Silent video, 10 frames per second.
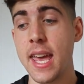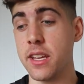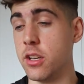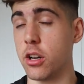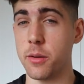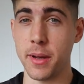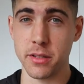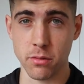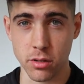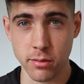You're not going to be
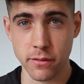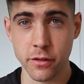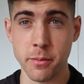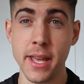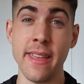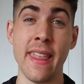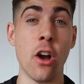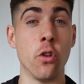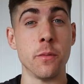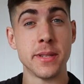able to recover from it. And that
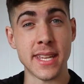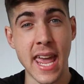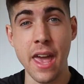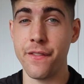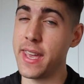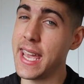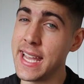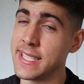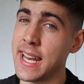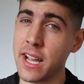100% effort
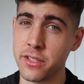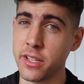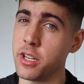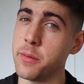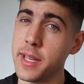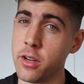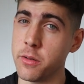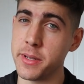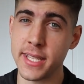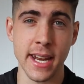isn't actually going to be
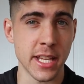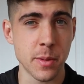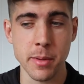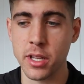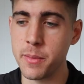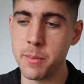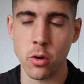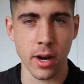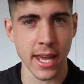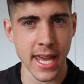100%. It's probably going to be
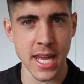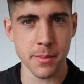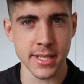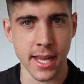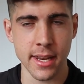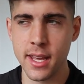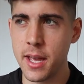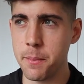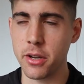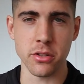more like 80%
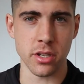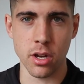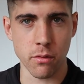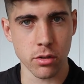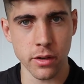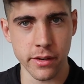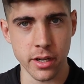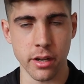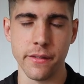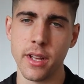because you're not recovered
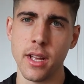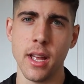enough.